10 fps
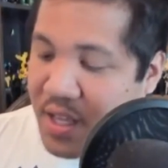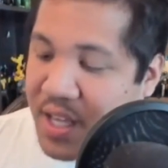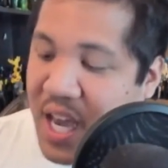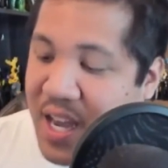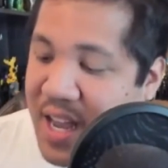
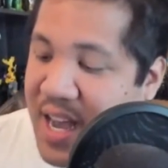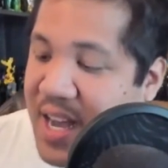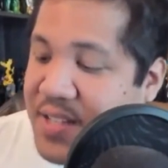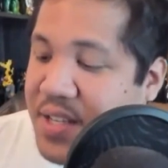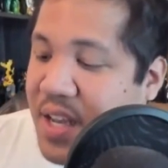Kate
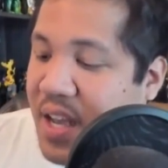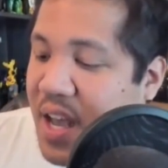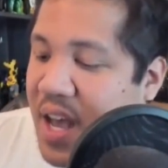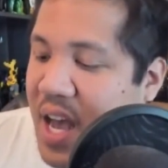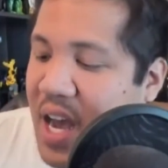asks,
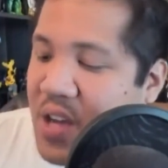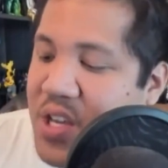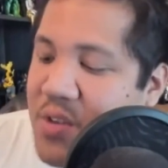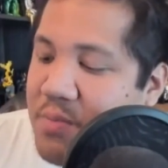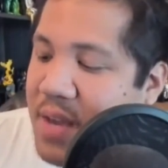how do
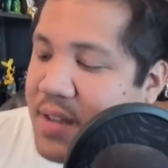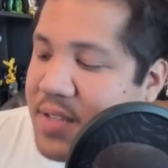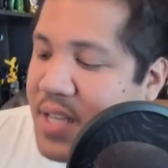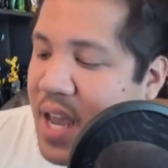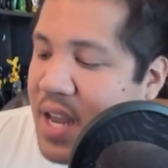you
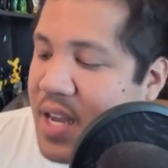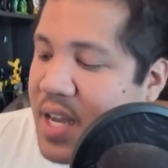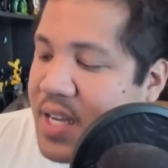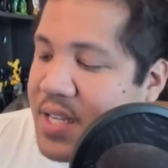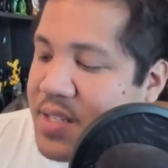maintain
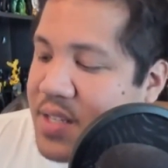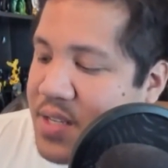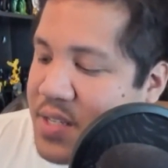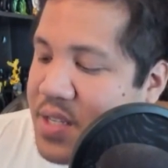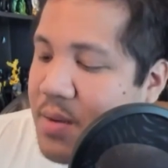a
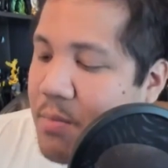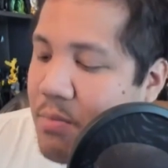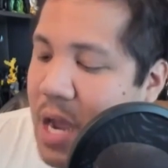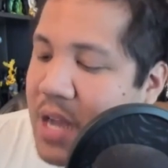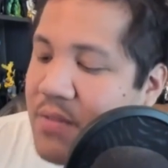consistent
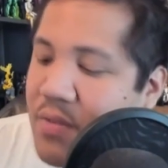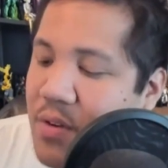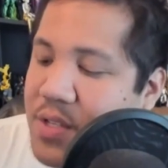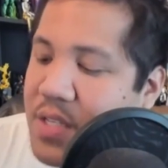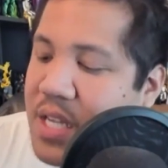brand
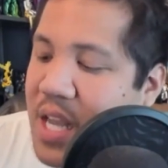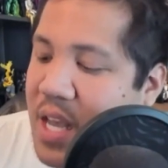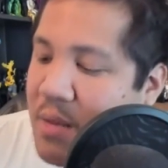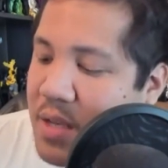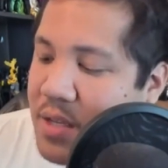voice and
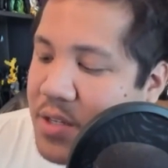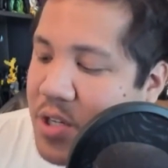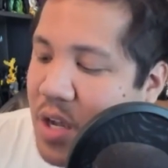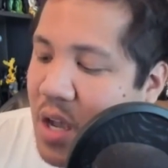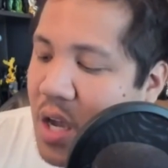
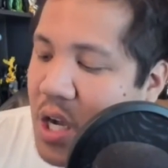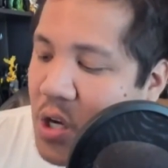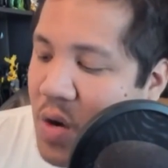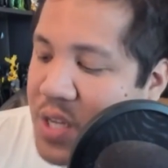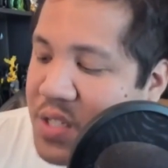image
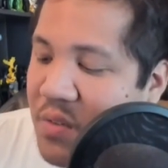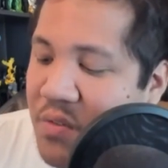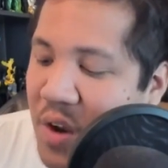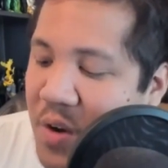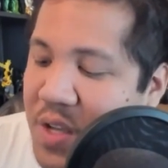across
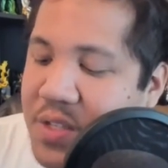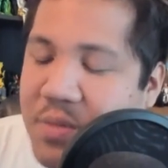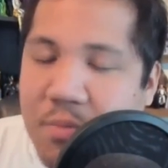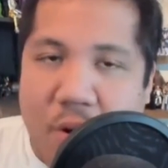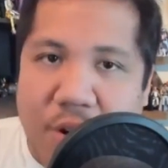
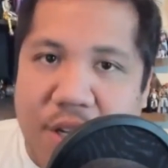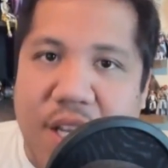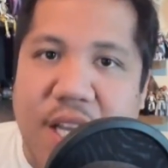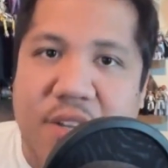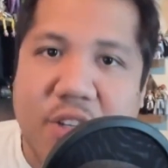various
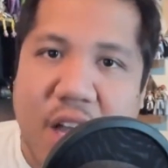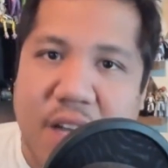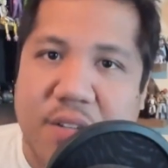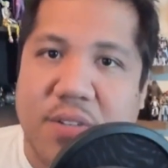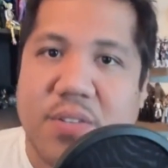marketing
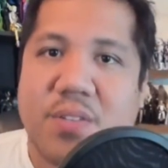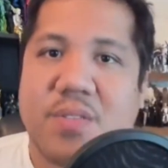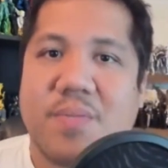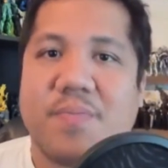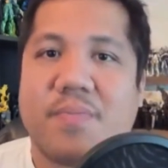
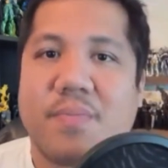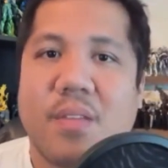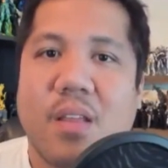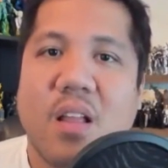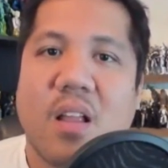channels?
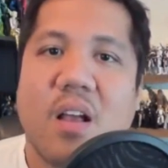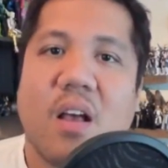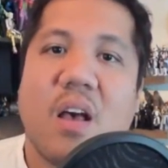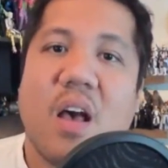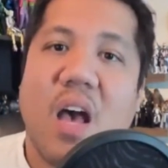
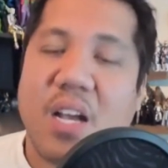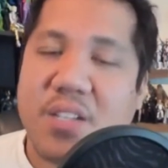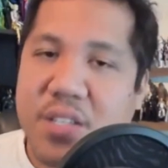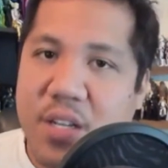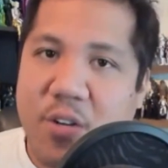
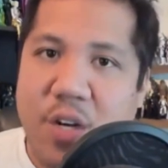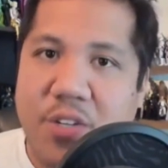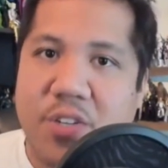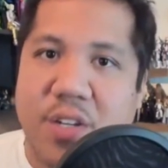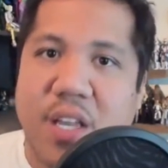Excellent
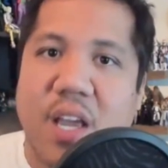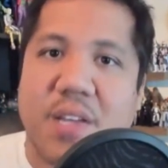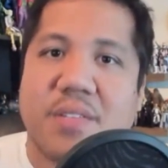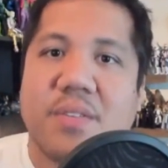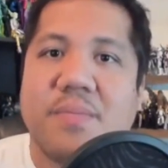question,
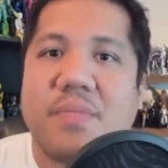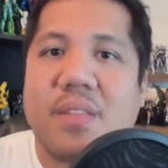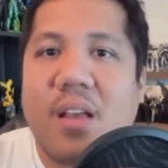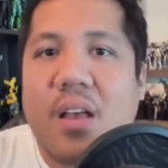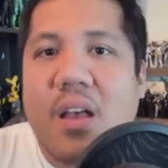Kate.
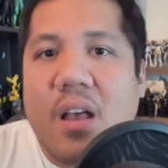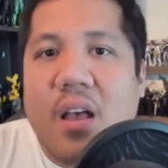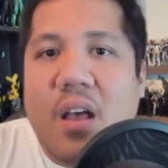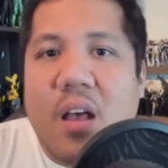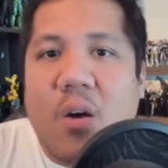
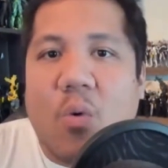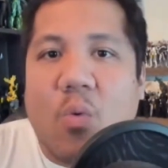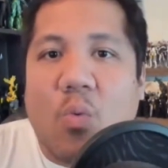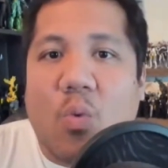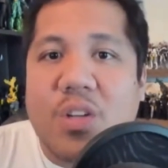
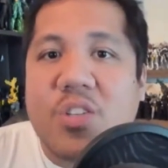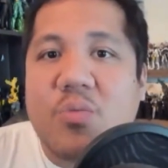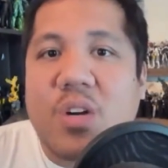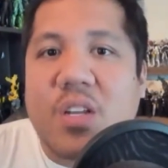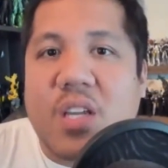What
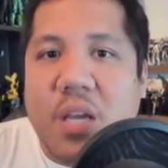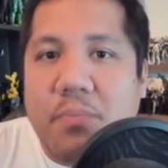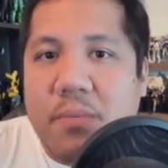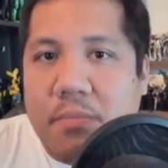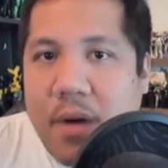you want to
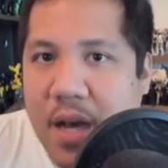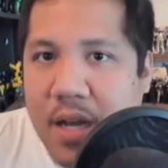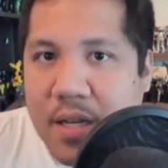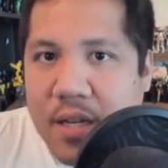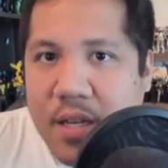keep in mind